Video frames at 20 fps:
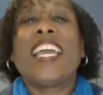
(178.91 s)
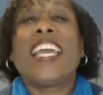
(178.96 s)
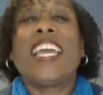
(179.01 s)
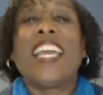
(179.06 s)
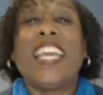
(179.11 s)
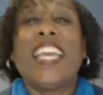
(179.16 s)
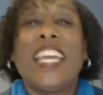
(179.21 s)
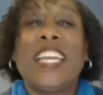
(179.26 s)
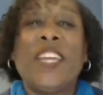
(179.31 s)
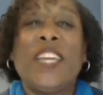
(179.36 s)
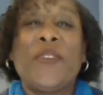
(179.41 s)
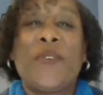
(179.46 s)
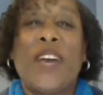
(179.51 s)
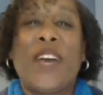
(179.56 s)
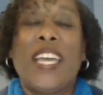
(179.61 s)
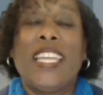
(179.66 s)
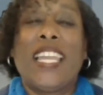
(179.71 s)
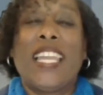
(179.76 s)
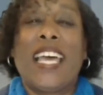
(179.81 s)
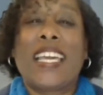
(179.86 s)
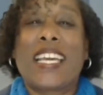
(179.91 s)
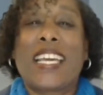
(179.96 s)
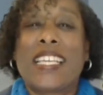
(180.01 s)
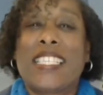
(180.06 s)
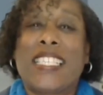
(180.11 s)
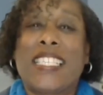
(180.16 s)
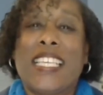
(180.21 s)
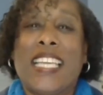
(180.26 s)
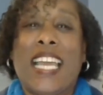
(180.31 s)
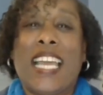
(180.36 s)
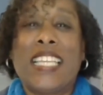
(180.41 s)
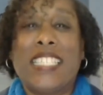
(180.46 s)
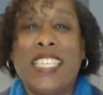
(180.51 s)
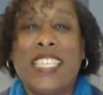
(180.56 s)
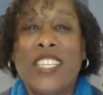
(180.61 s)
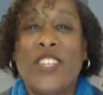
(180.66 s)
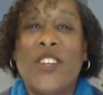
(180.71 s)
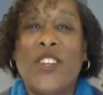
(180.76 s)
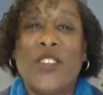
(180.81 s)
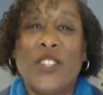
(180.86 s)
Anyway, like I said, I
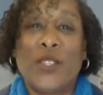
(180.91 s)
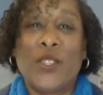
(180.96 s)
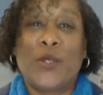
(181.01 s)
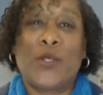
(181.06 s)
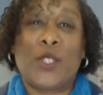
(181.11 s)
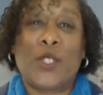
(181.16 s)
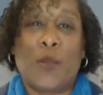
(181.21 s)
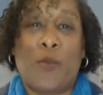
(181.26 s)
didn't know this was a